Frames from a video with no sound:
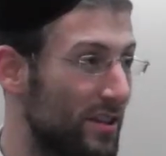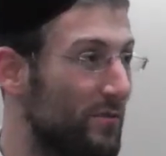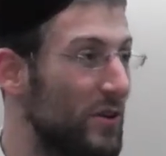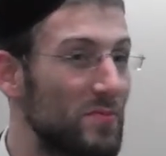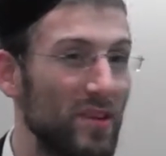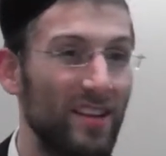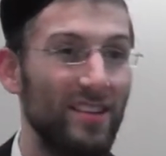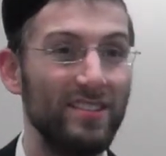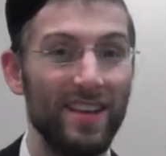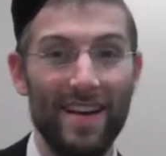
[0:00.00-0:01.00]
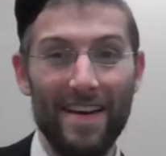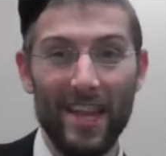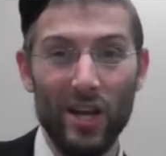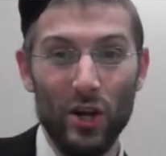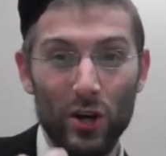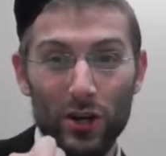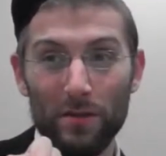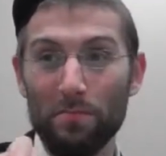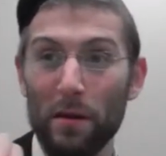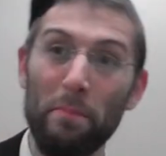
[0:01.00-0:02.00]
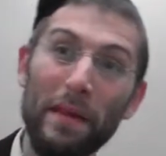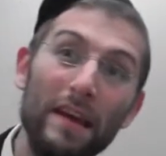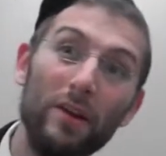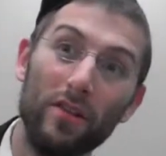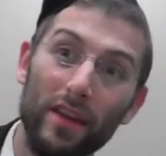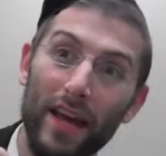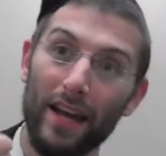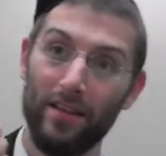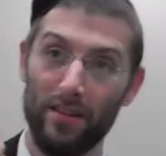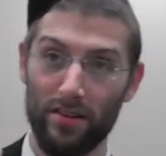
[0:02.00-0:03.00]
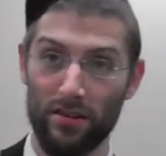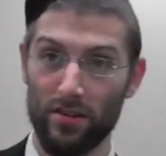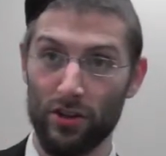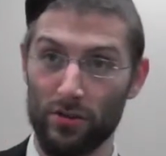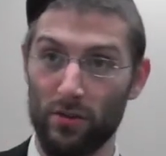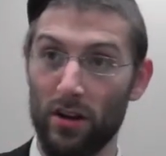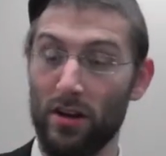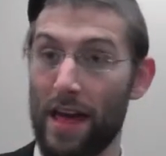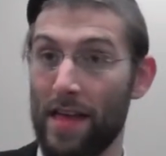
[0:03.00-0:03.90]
The first pshat is that he heard him prepare the get l'shma,